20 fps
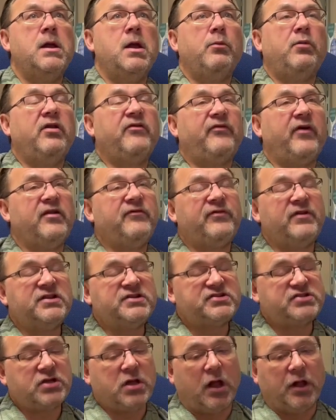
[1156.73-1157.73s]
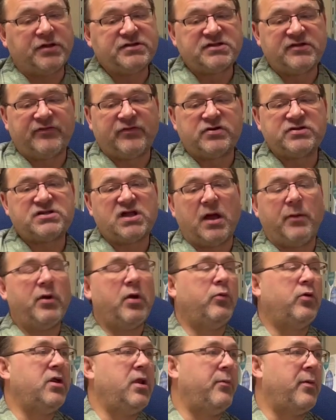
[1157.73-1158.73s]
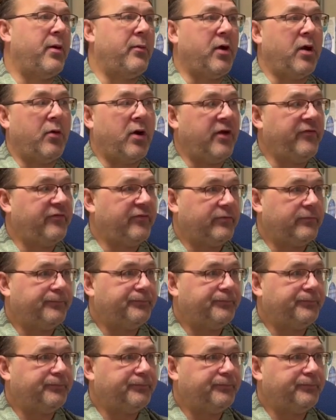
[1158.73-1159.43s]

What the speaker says: But if I'd finished college the first time, I wouldn't have met my wife.